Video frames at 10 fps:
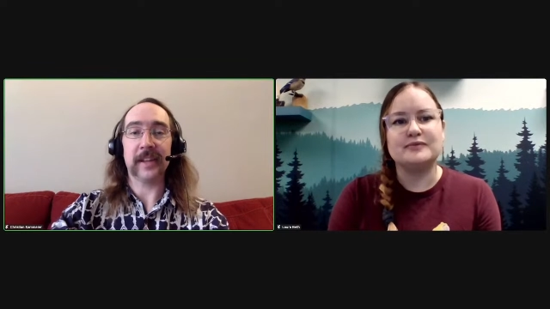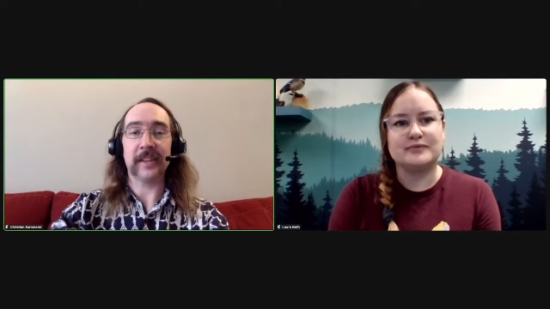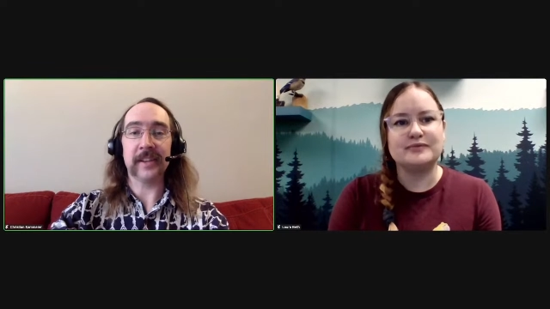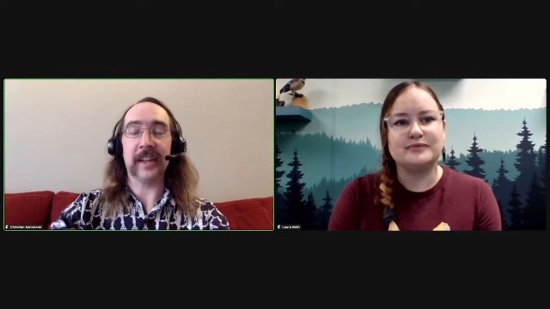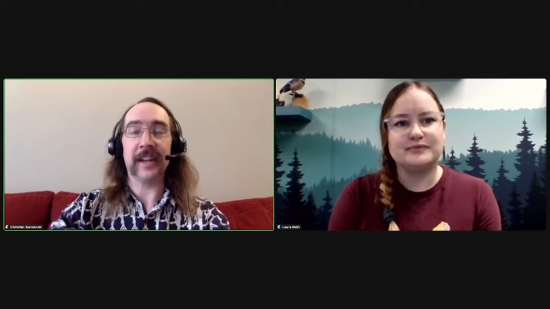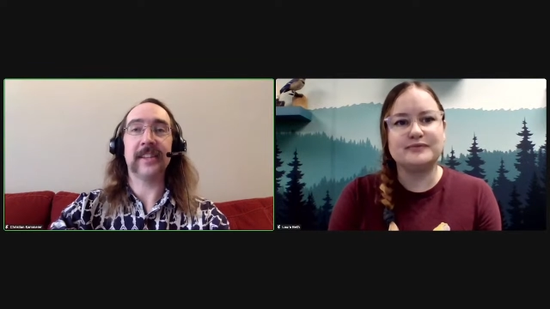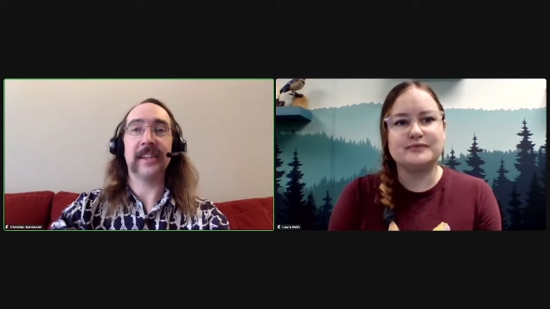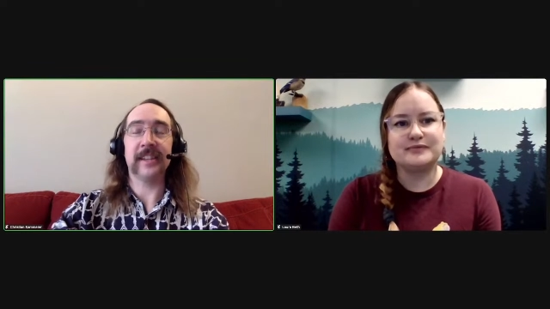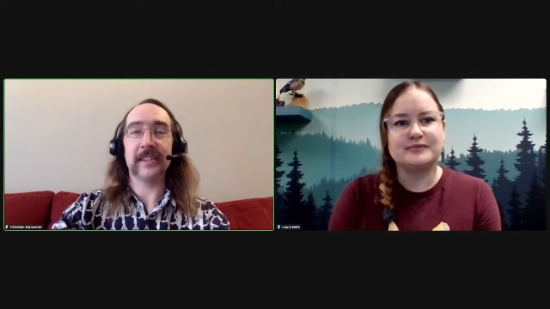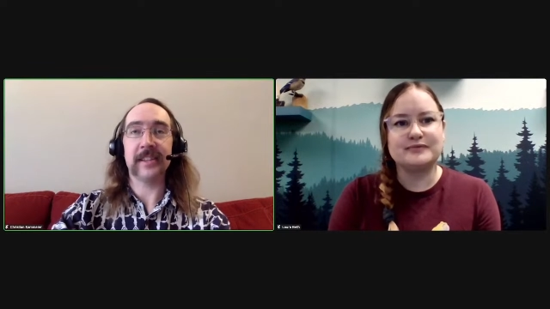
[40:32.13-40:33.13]

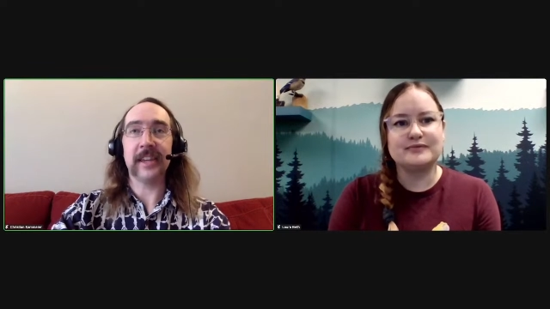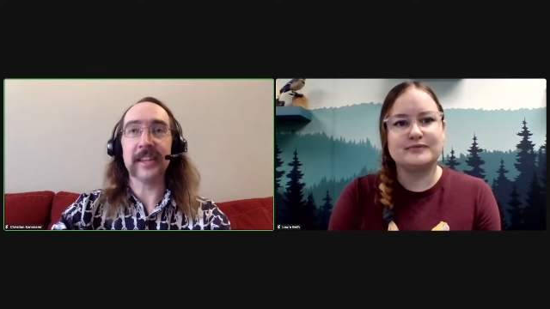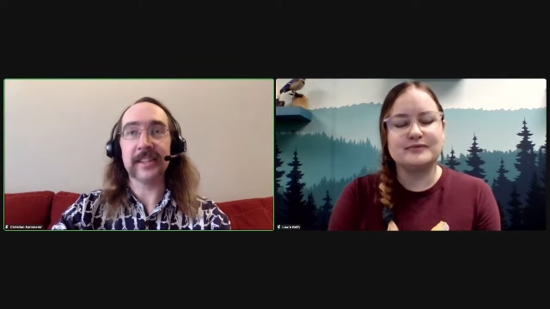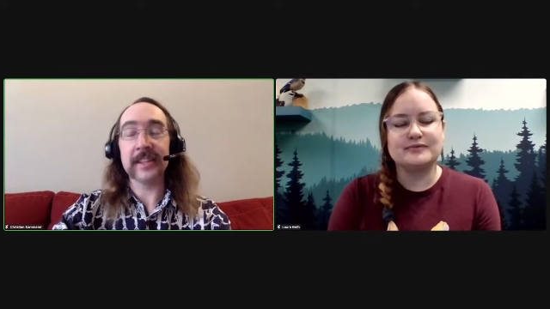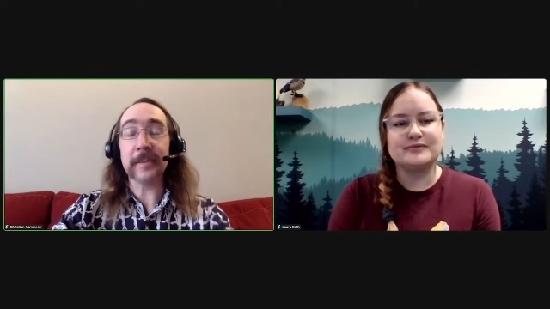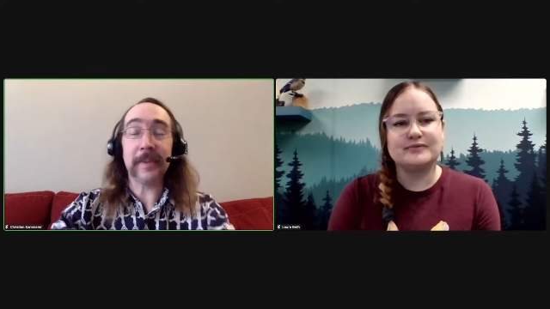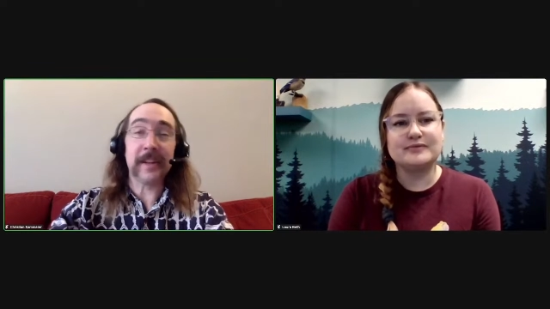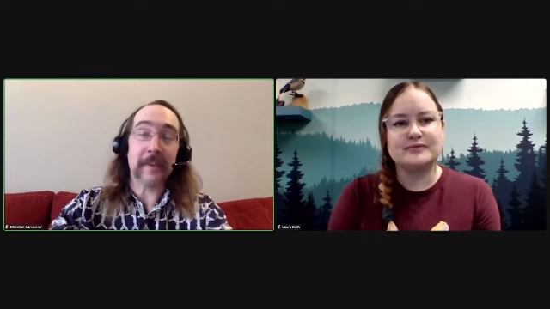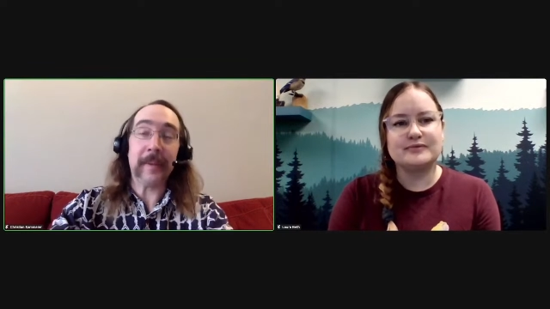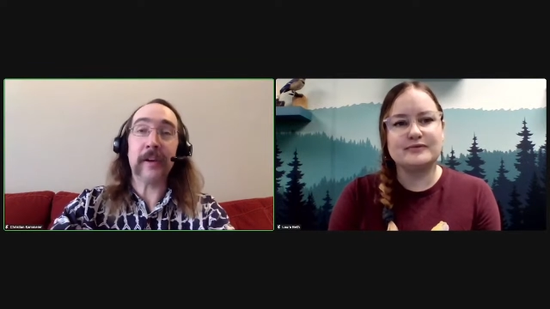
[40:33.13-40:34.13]
Speaker 1: Dunkleosteus is it's a bit of
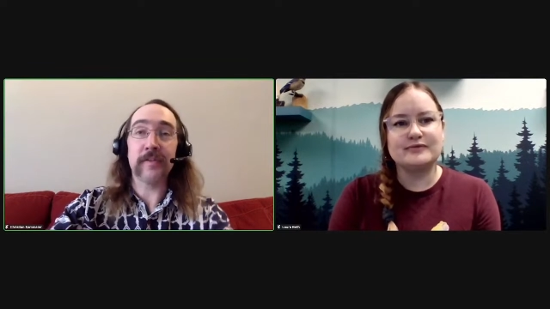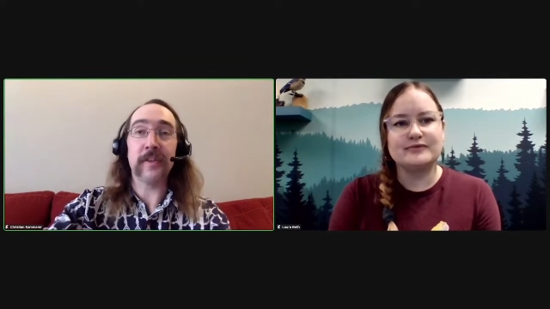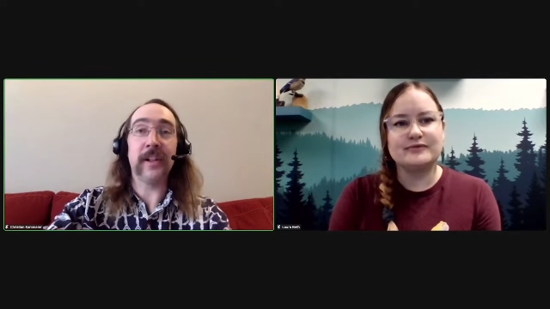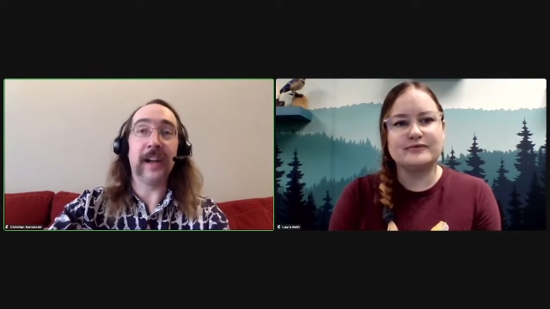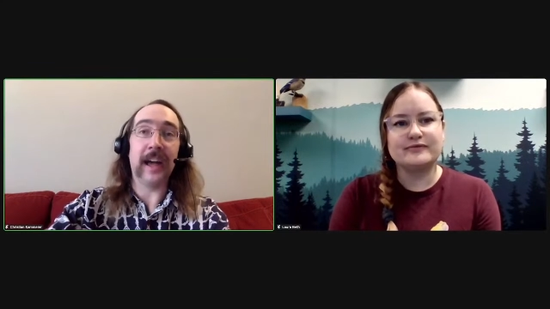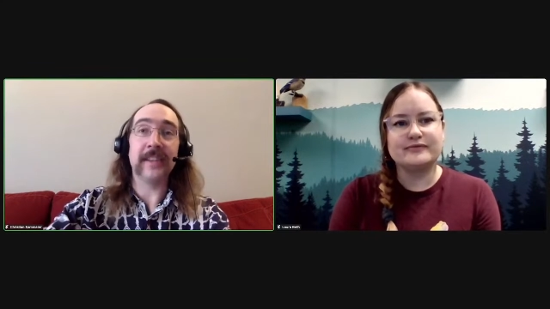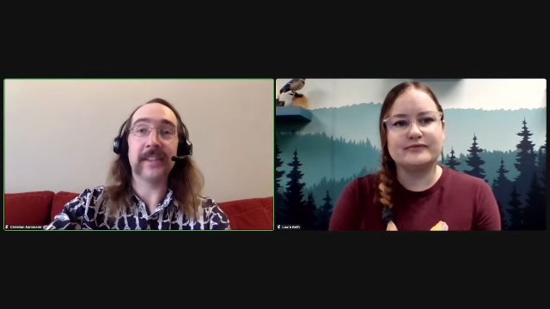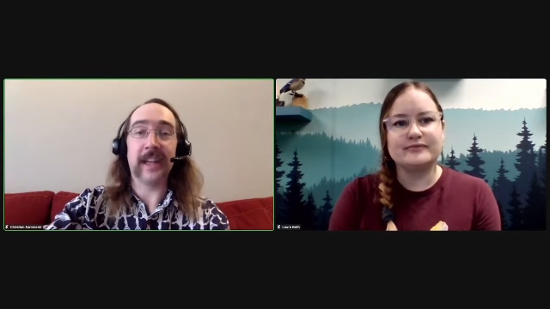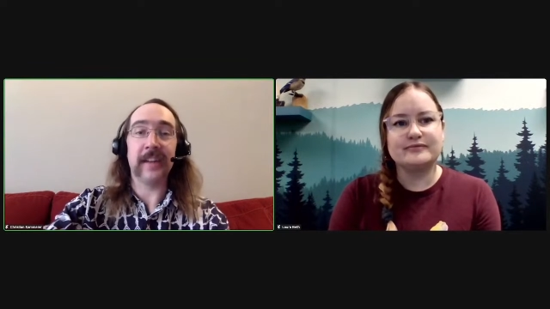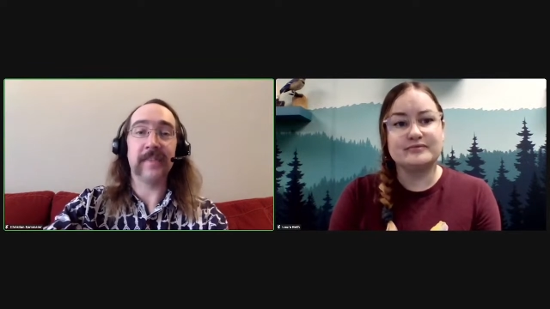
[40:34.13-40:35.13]
a mouthful as a
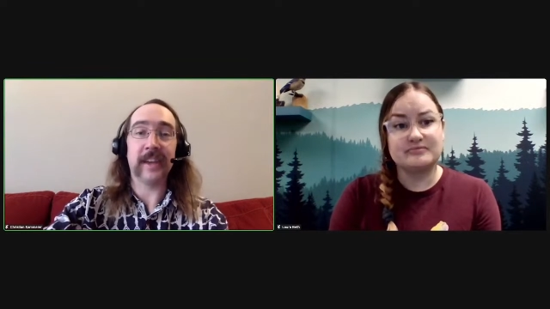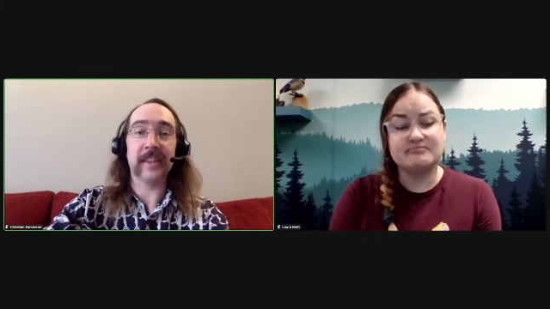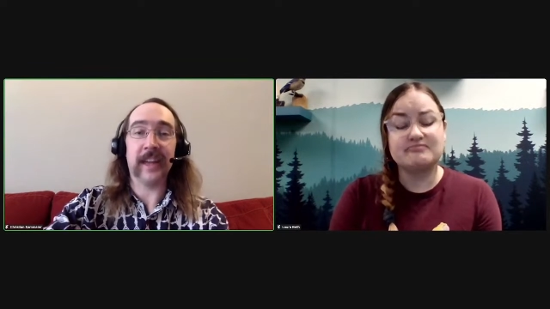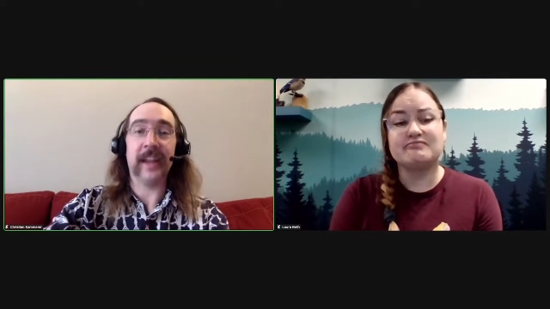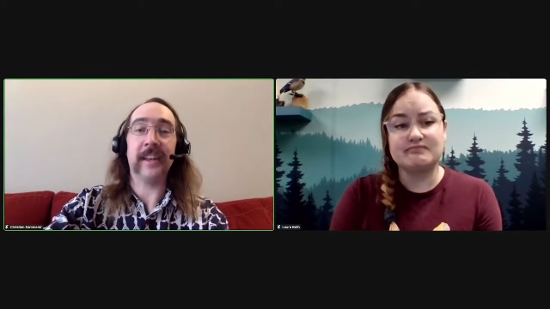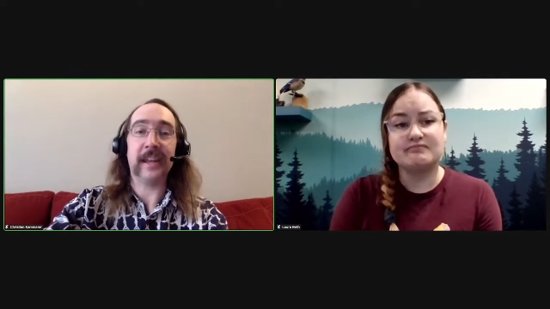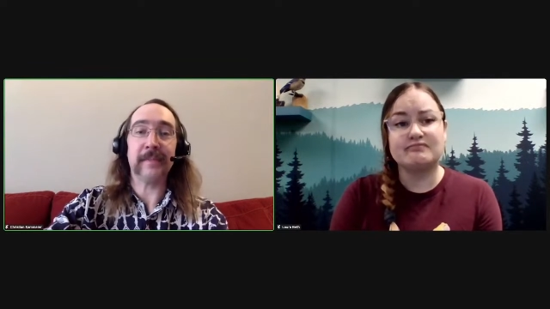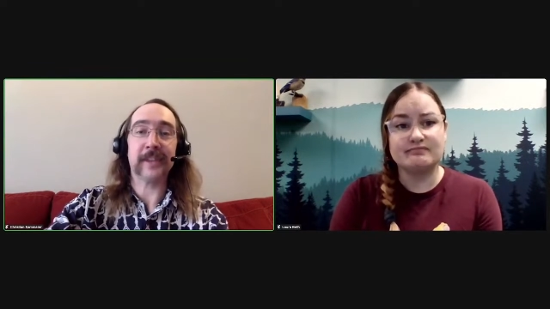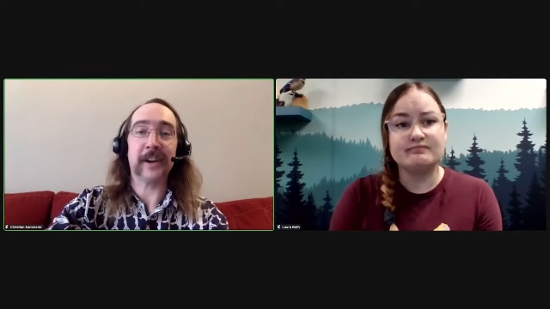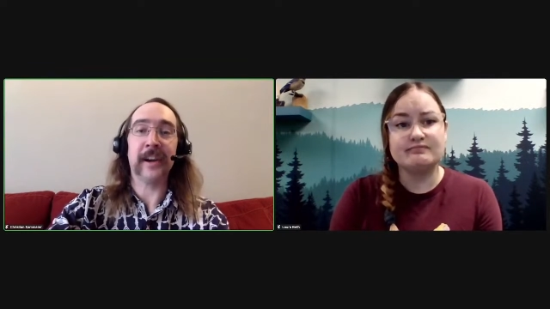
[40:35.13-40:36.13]
lot of like the latin
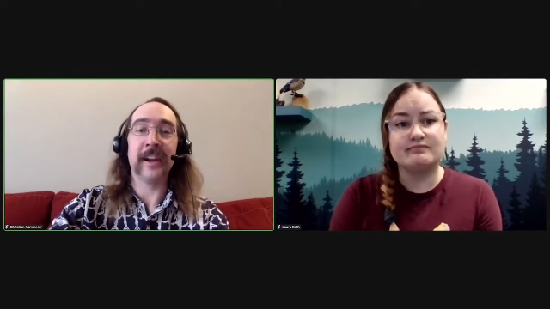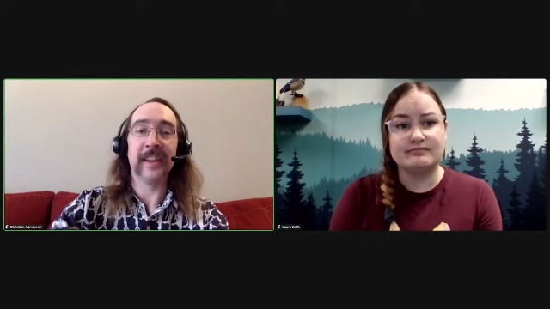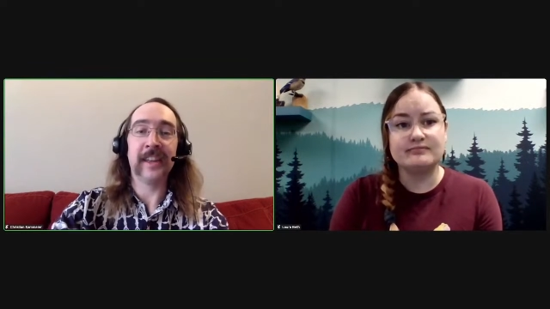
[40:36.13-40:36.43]
names are